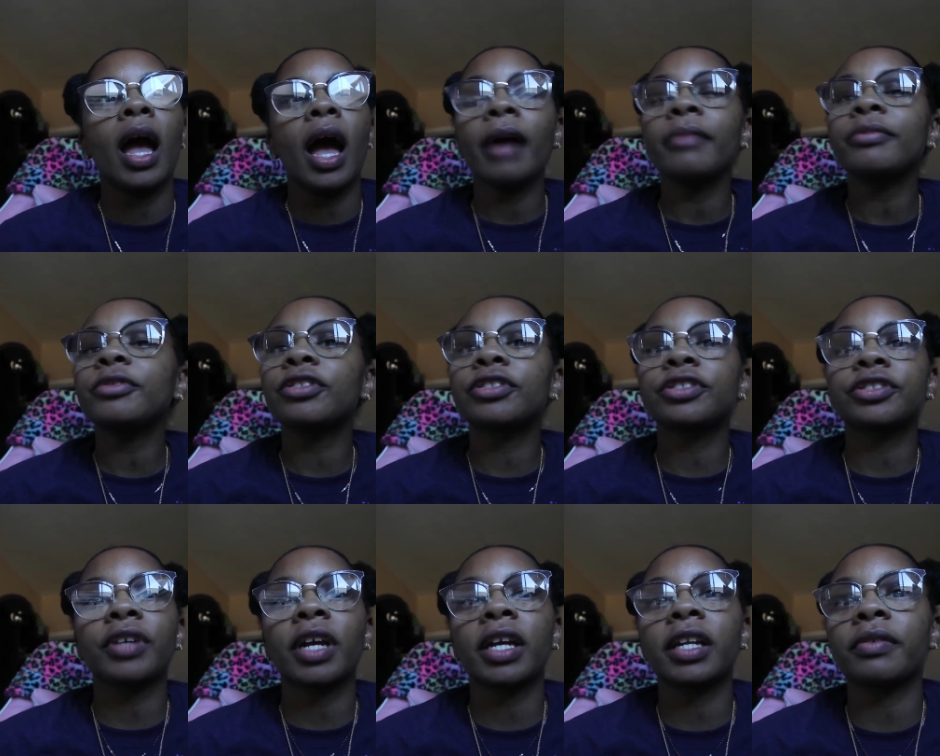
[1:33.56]
I'm
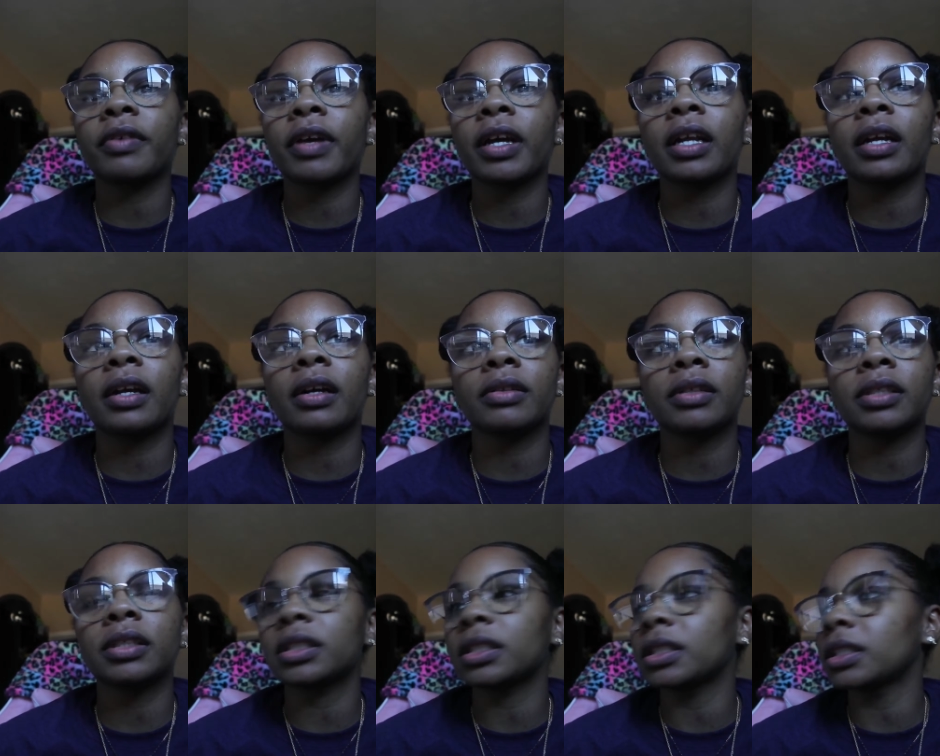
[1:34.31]
doing training right now.
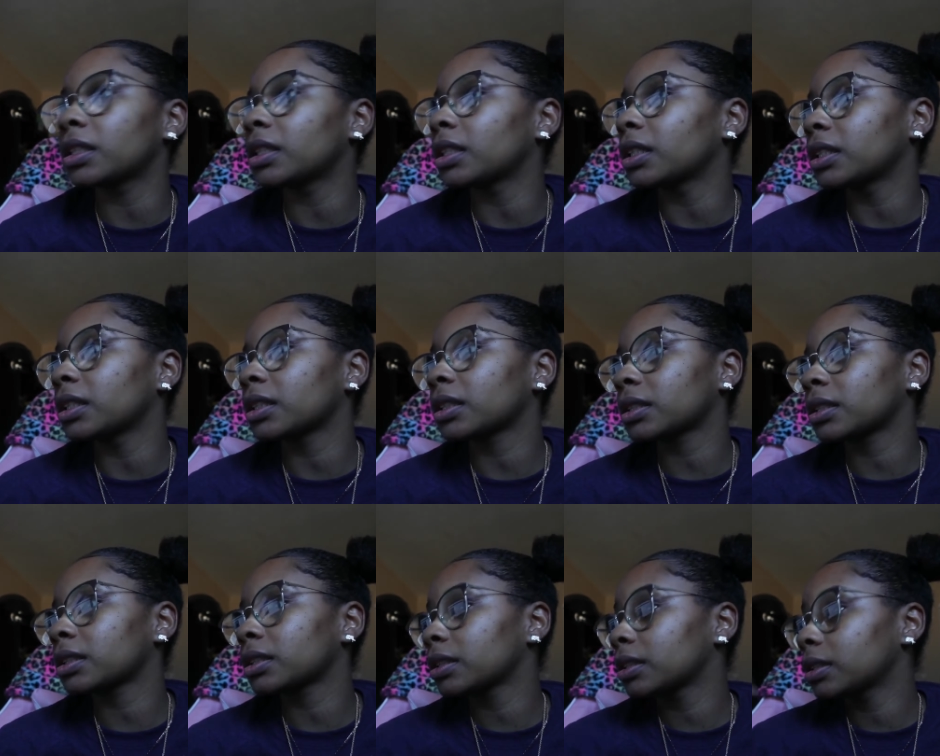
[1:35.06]
This shit is.
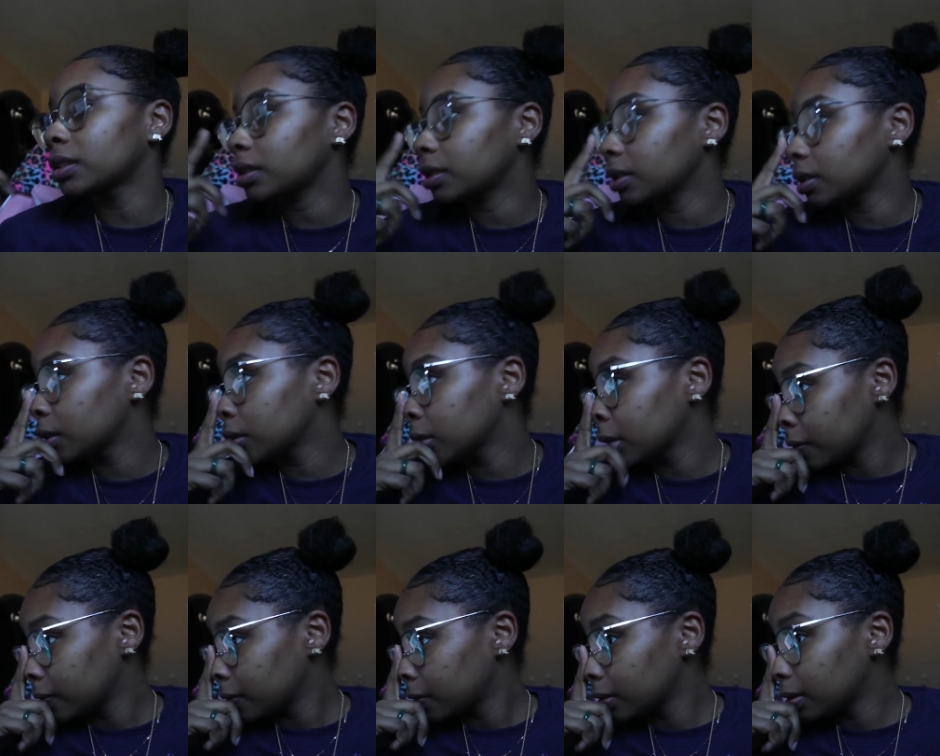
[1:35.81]
That
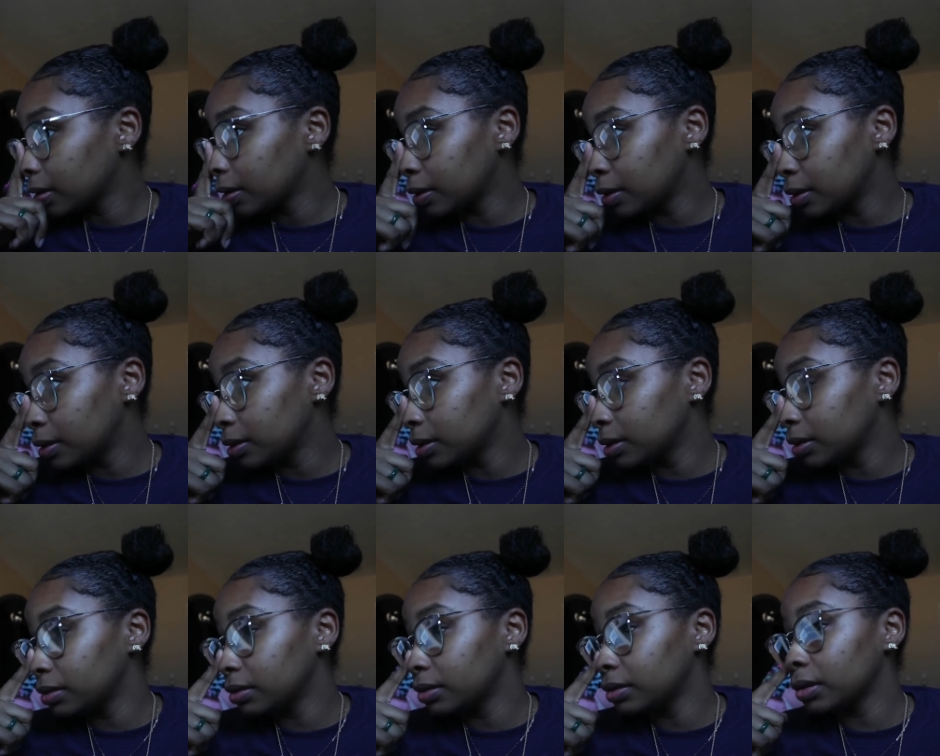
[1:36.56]
vacation is
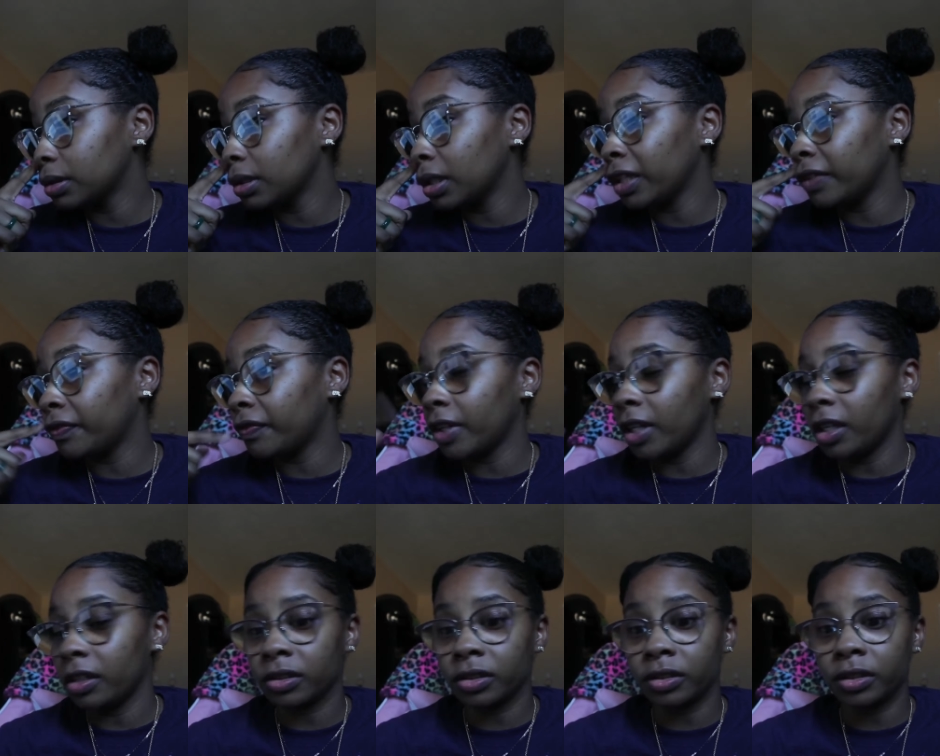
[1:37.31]
on. These
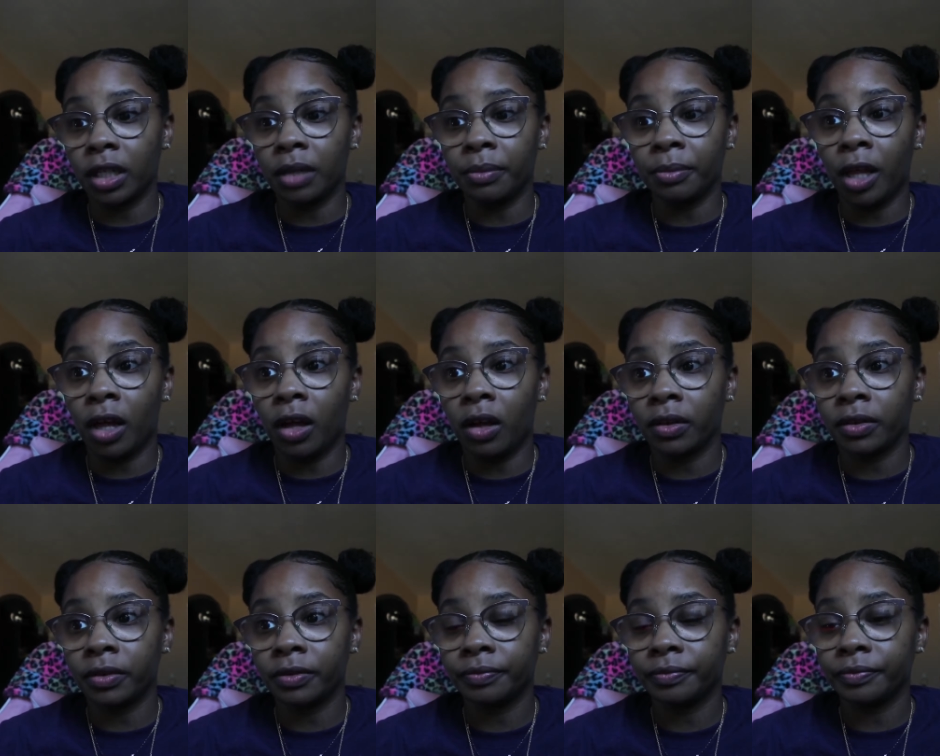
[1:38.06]
videos are dumb
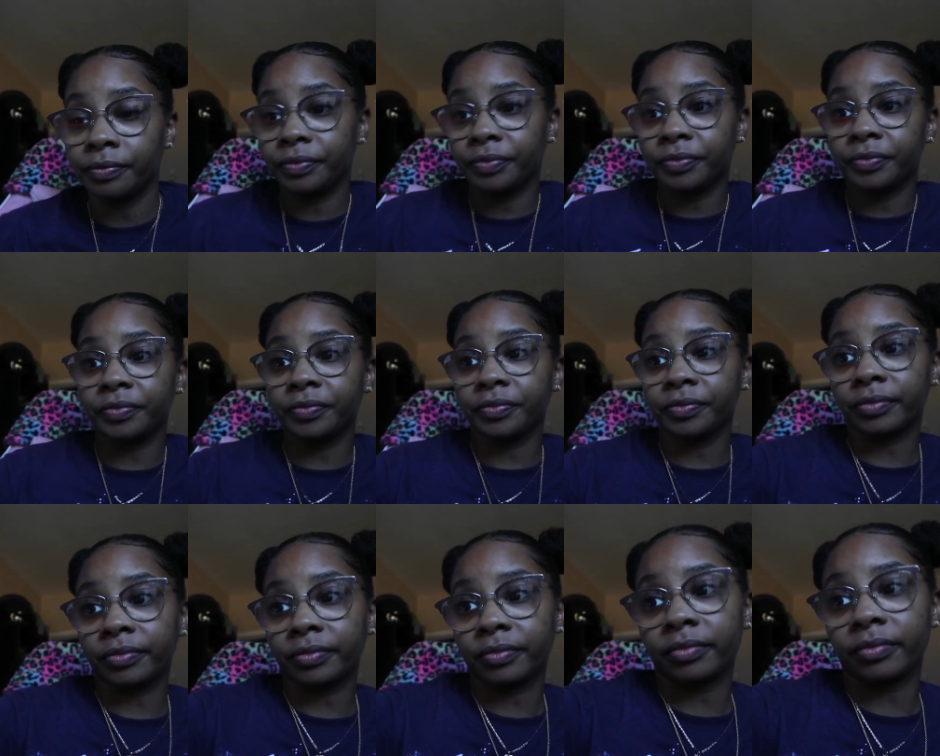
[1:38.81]
long. Book
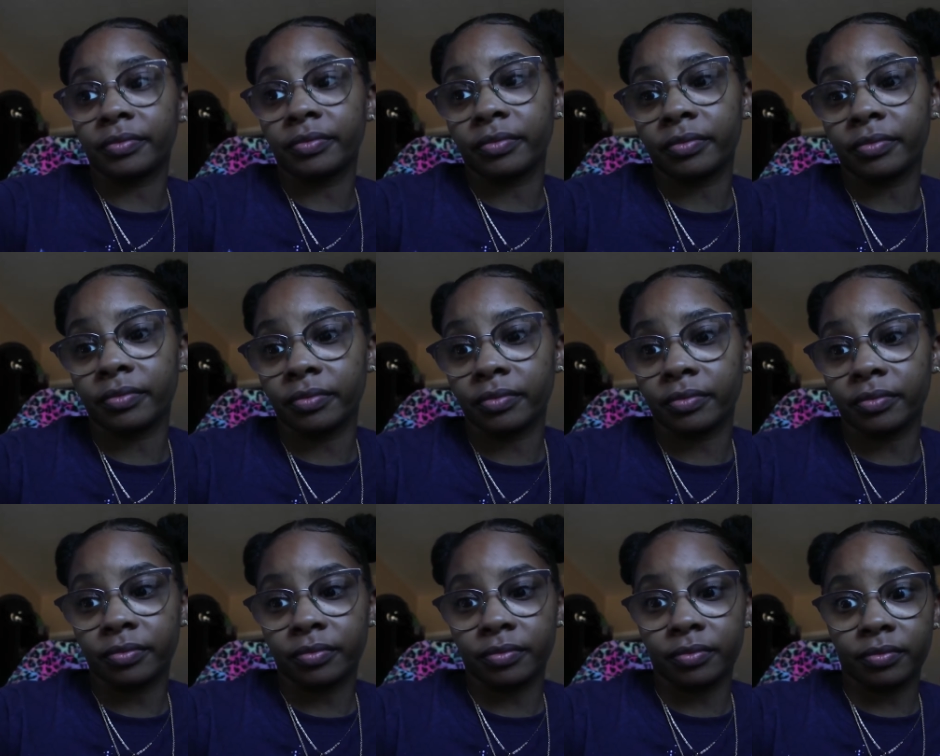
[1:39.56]
now at
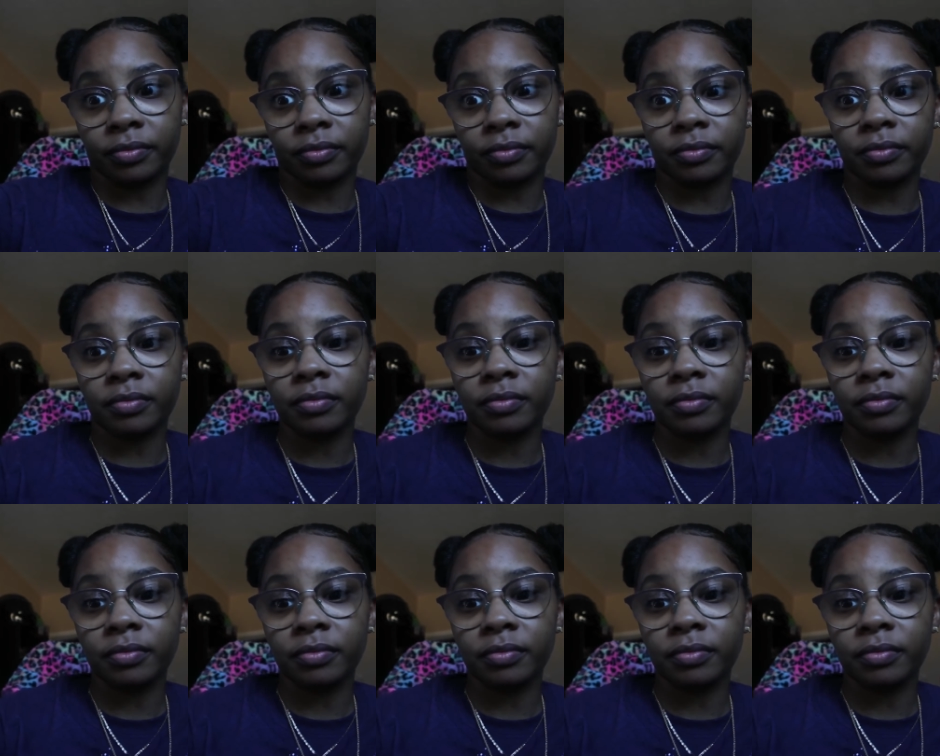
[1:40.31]
Hilton.com.